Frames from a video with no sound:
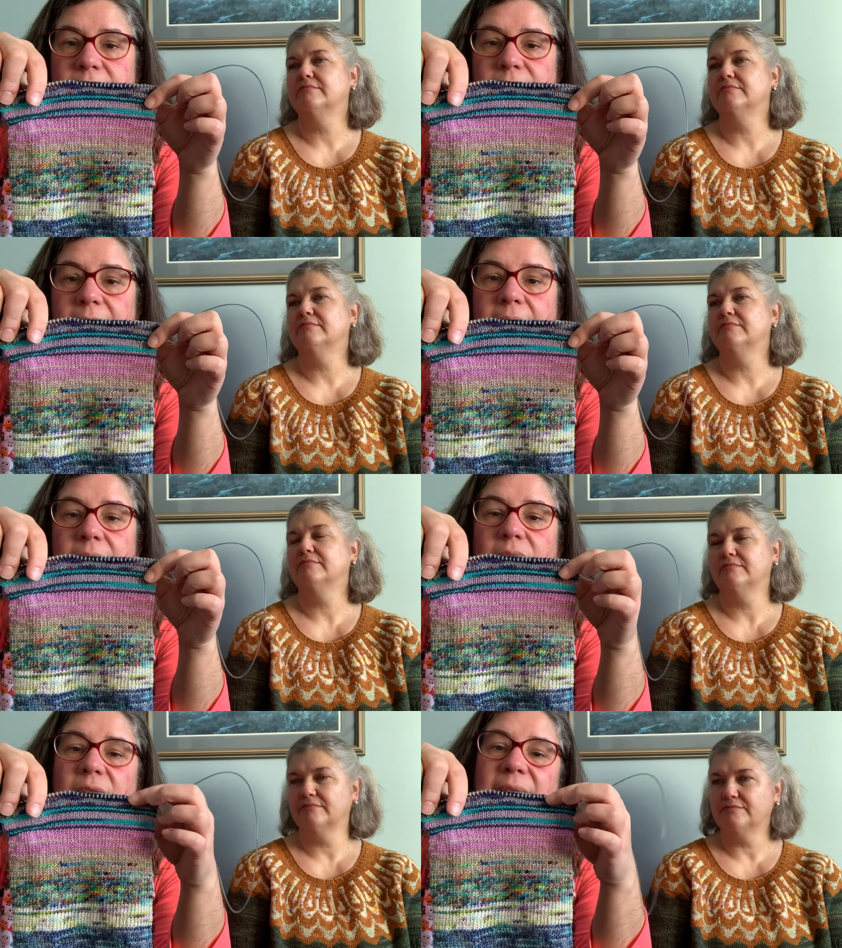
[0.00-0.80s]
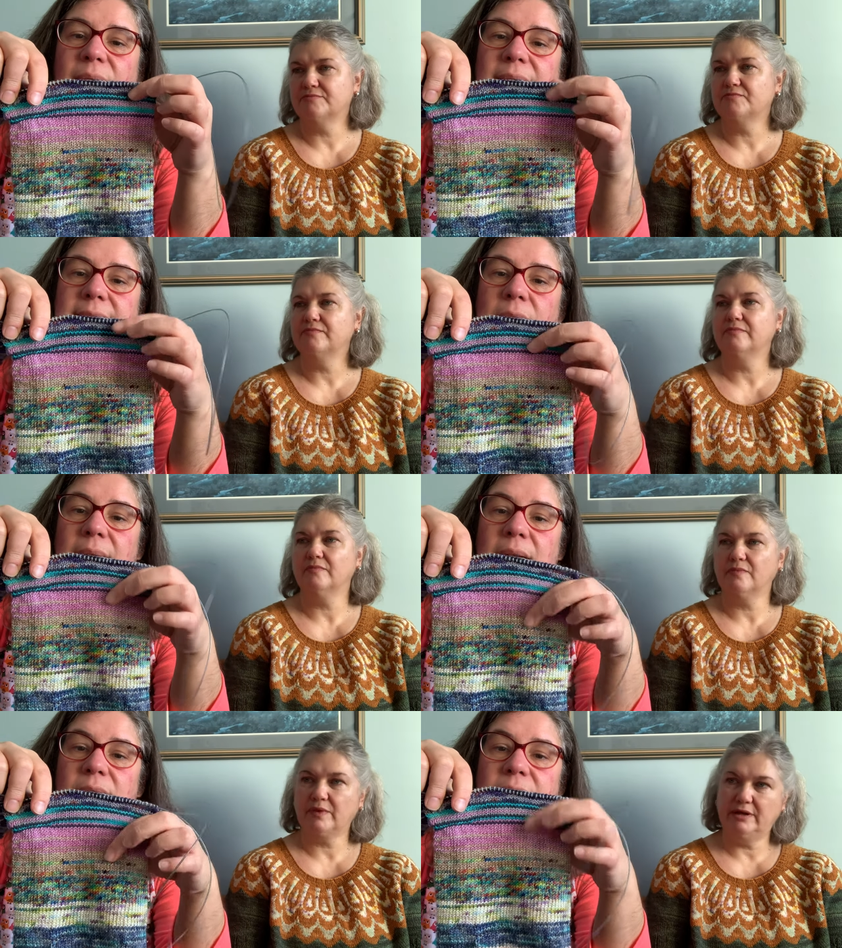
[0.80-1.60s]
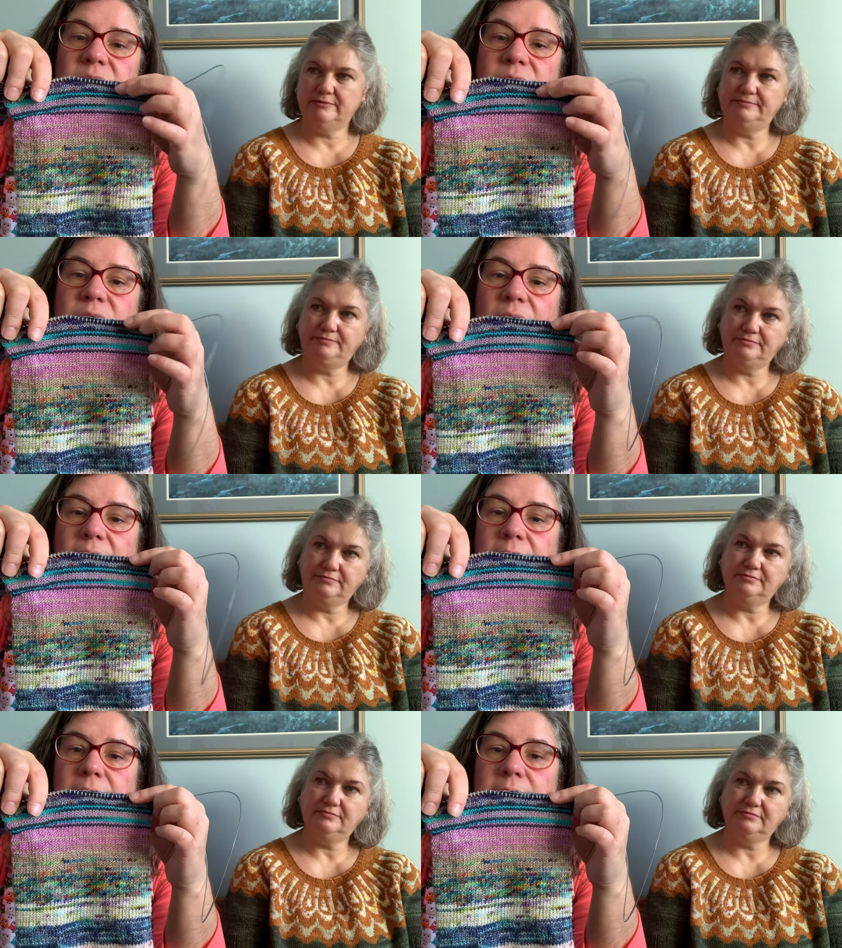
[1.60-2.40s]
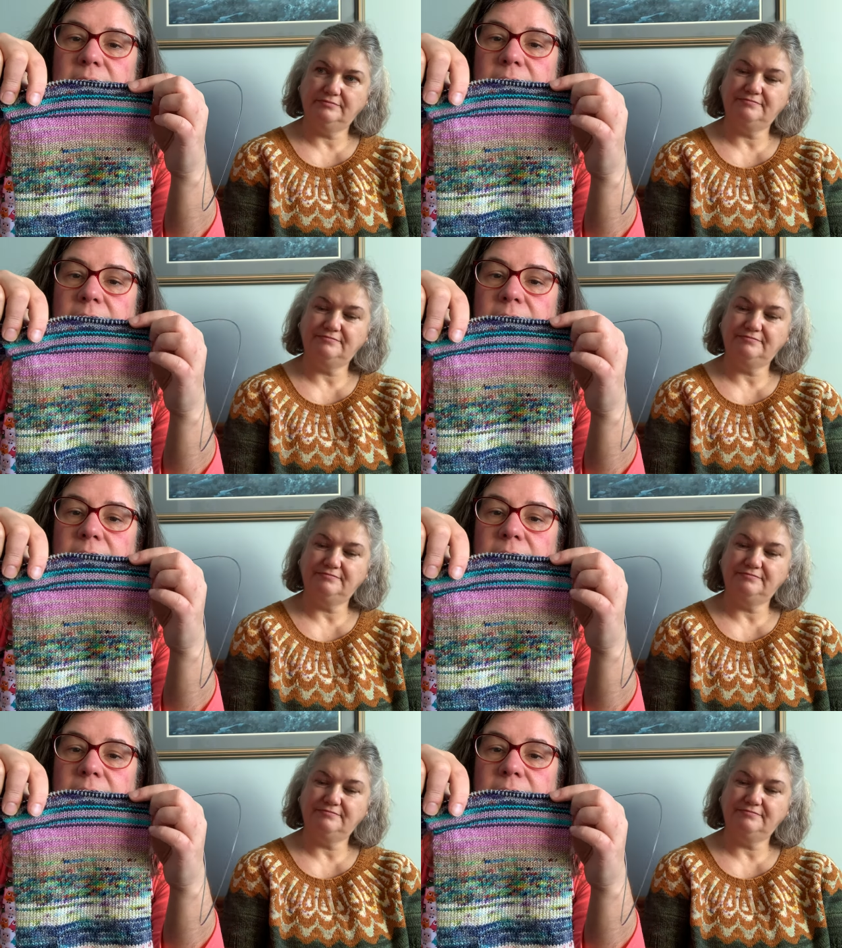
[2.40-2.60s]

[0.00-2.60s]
Speaker 1: yeah, you can't really tell right now because I just started it.